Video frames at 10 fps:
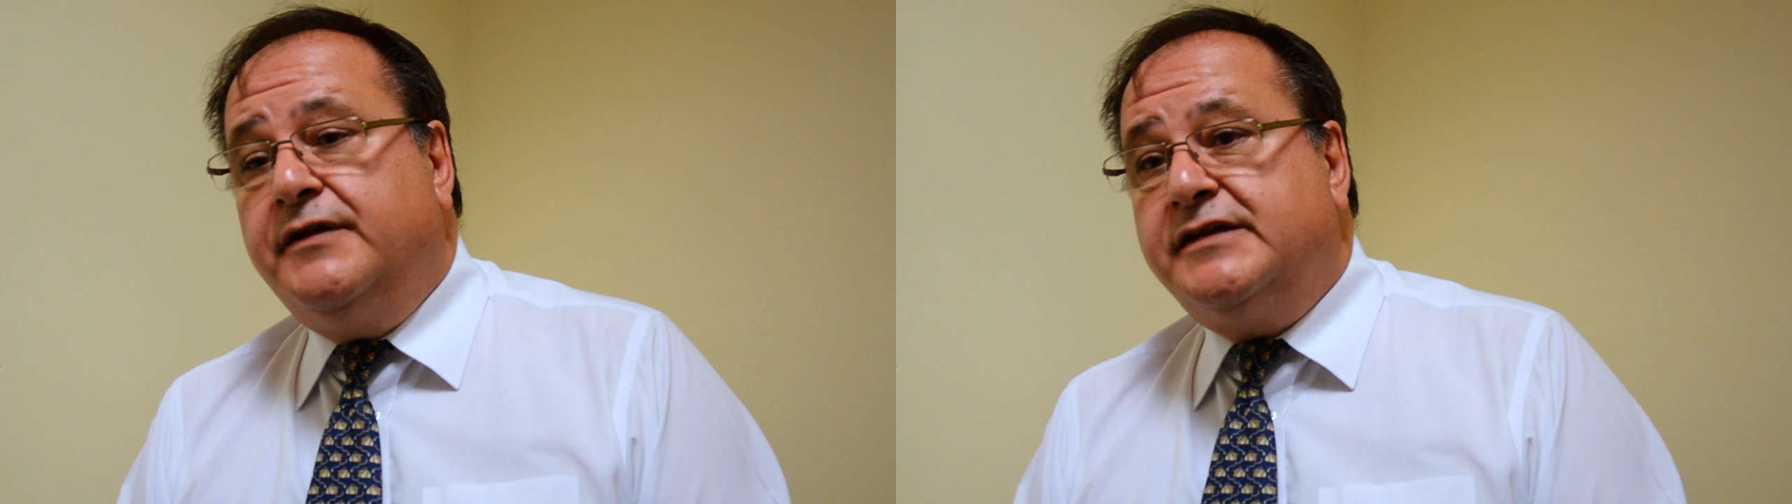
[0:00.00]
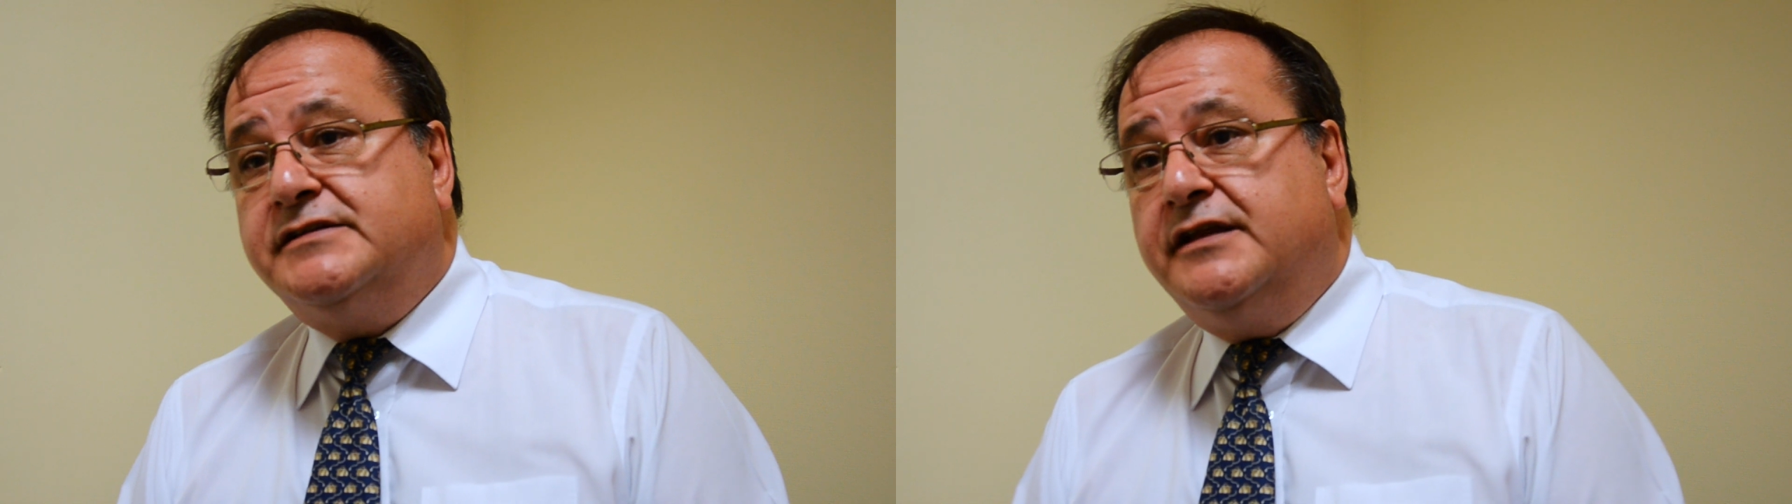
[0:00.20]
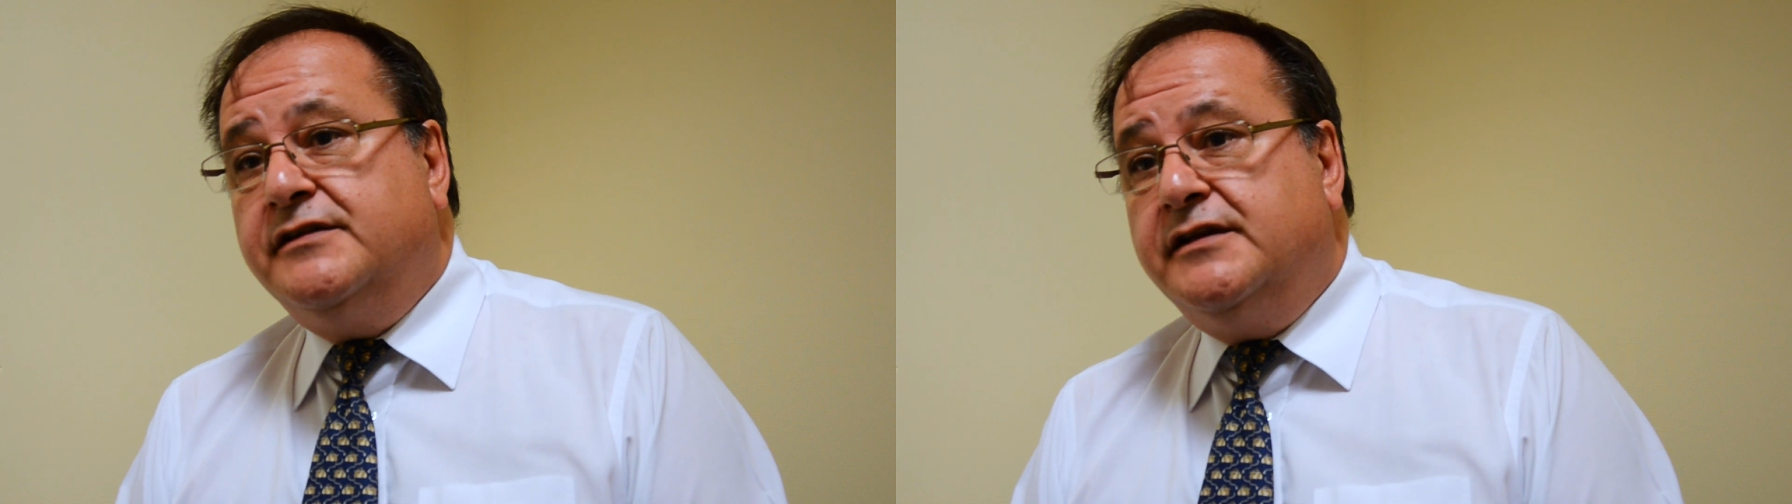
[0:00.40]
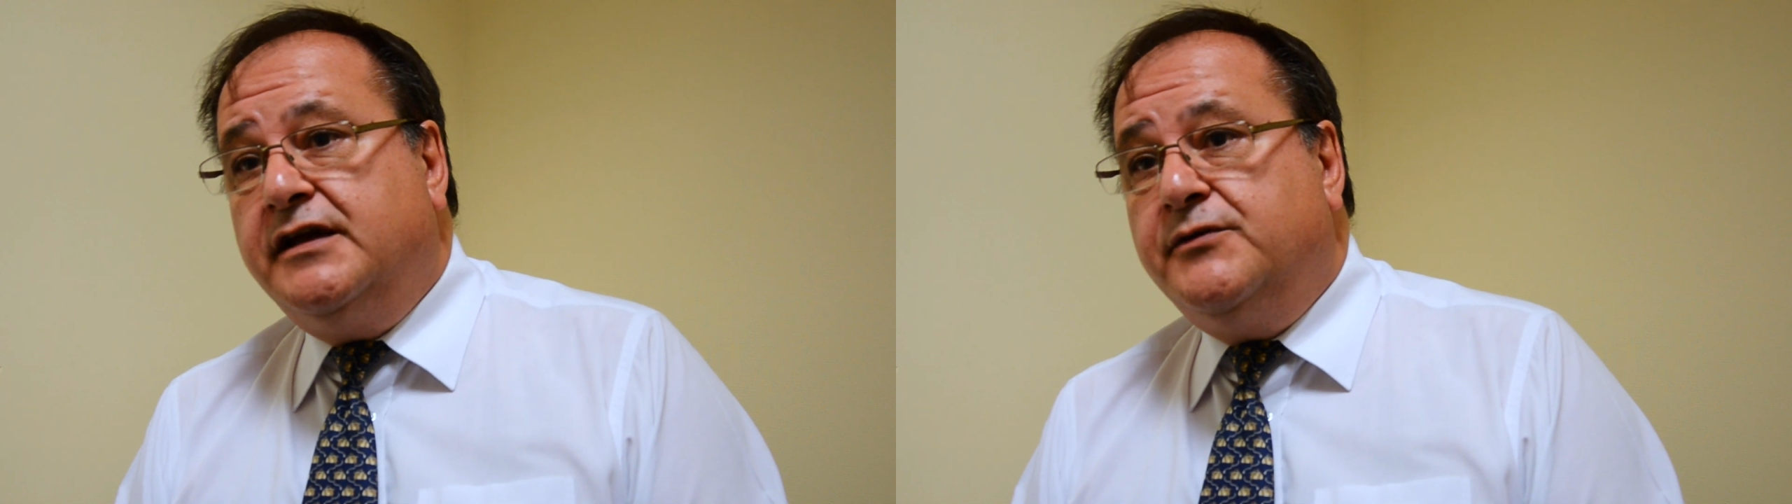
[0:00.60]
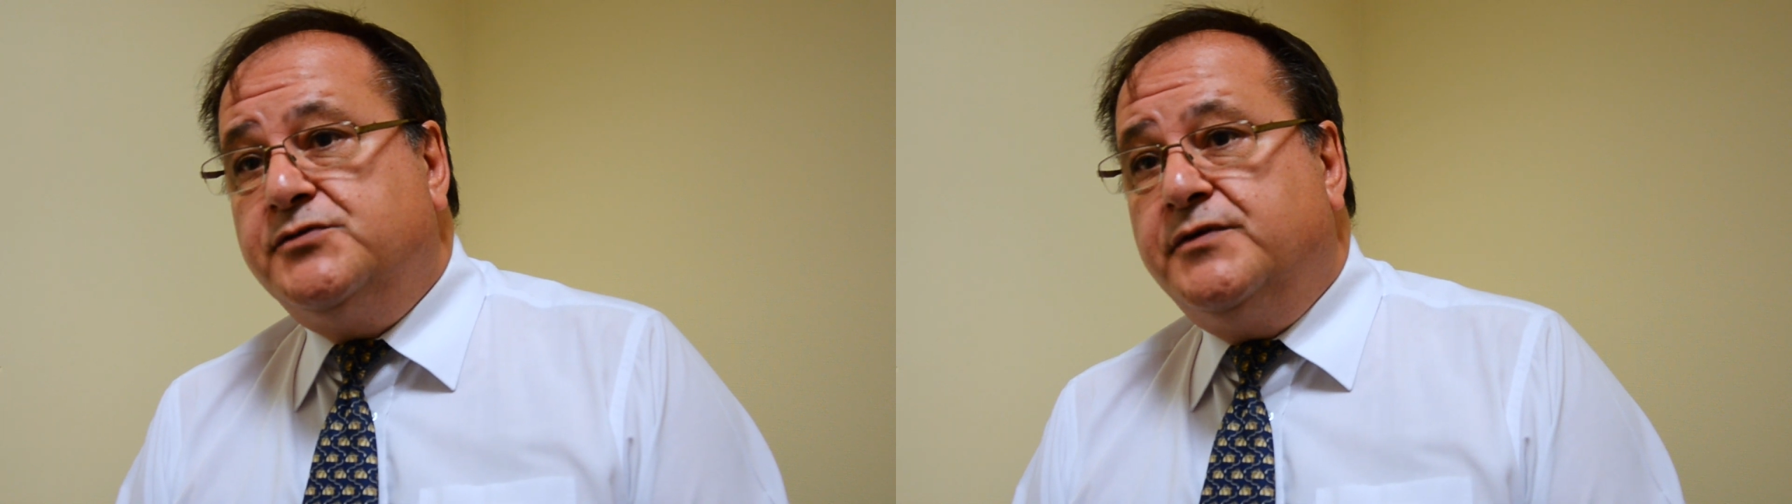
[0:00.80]
extended
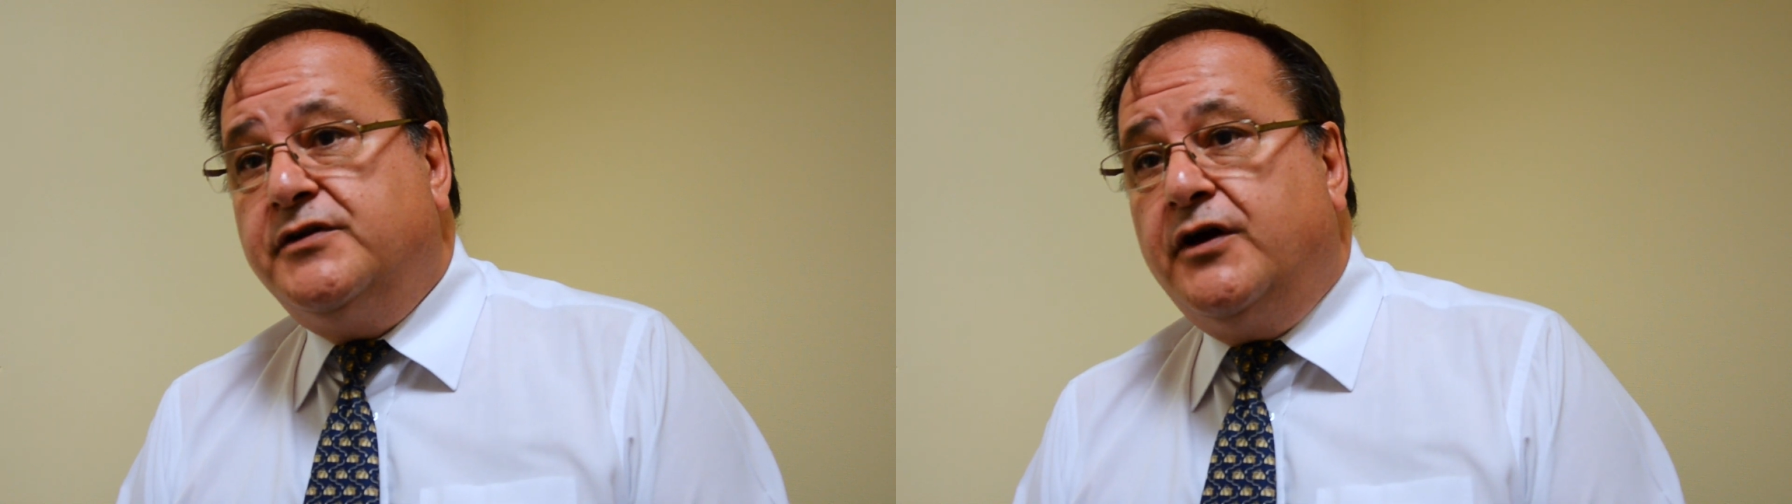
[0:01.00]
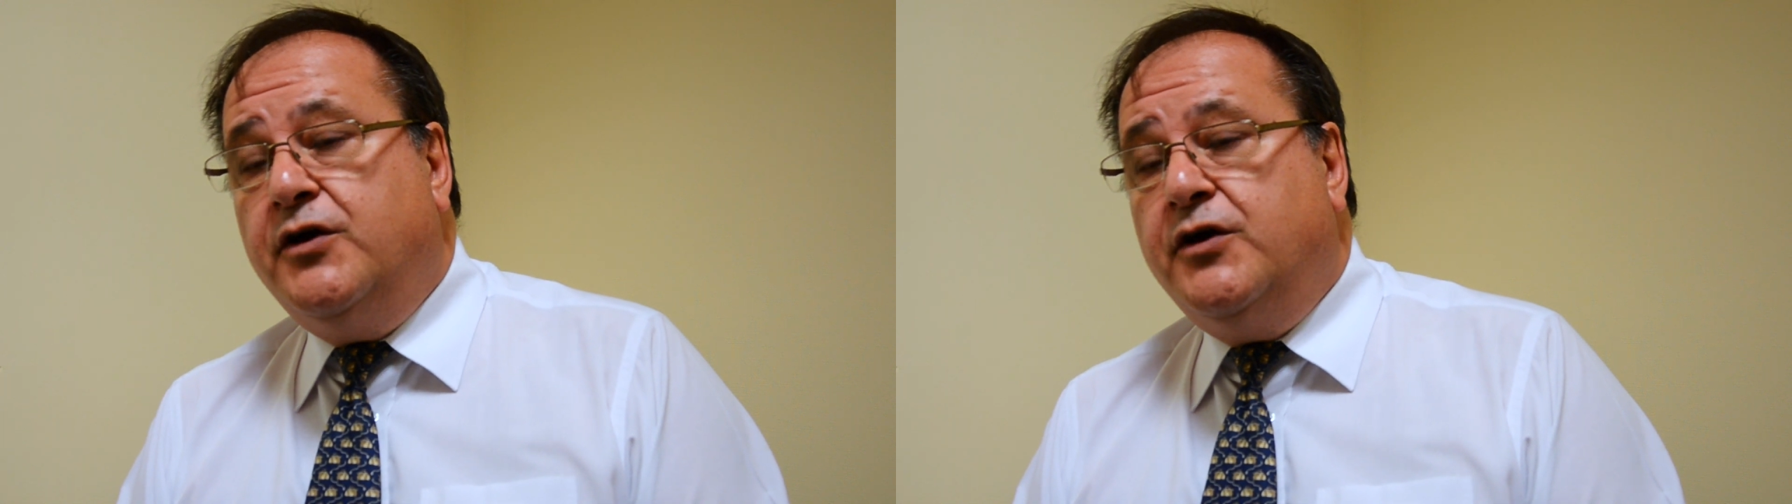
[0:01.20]
hours when they're